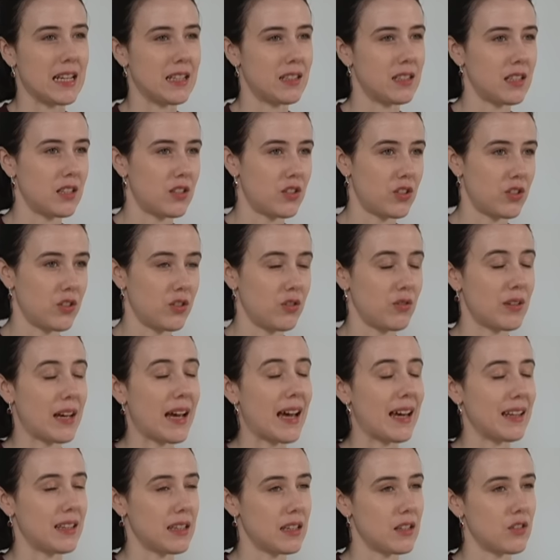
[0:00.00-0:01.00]
easy to
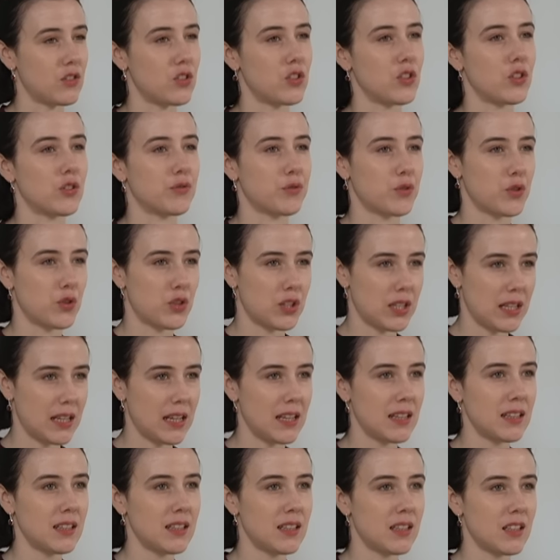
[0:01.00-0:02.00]
add into your
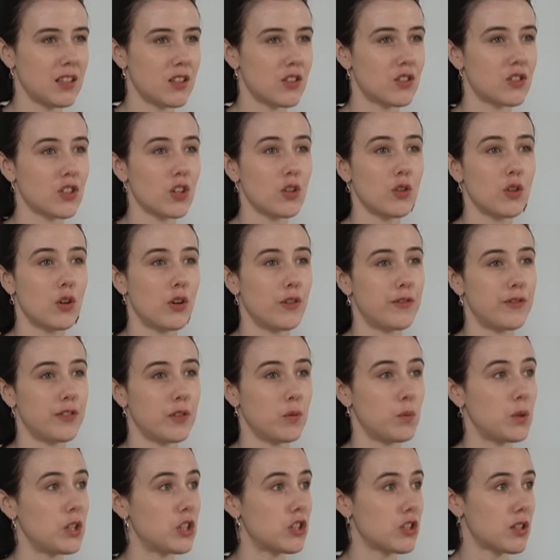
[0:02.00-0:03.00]
routine. So
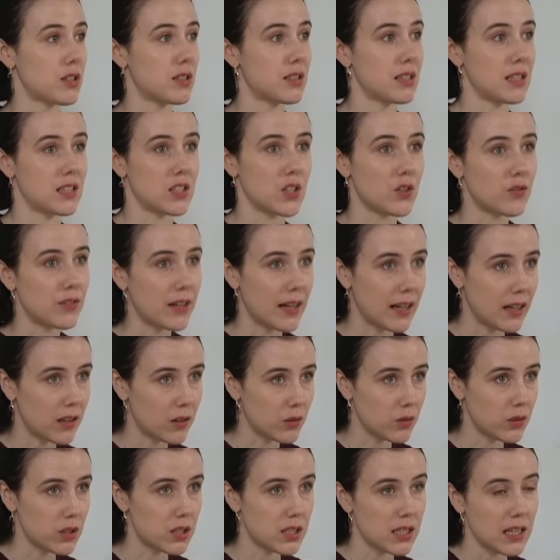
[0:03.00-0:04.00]
often we just sit
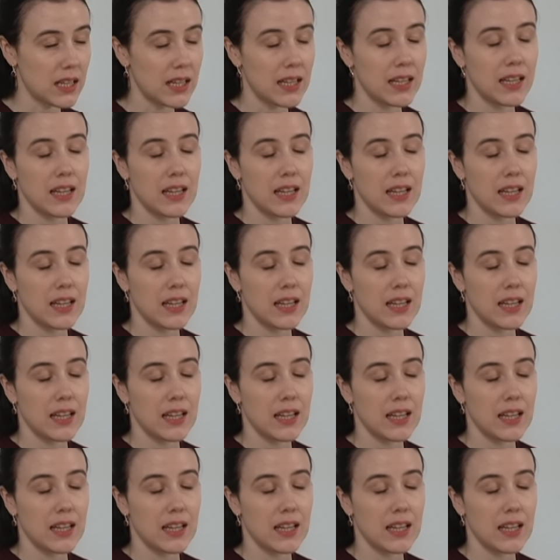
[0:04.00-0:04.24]
around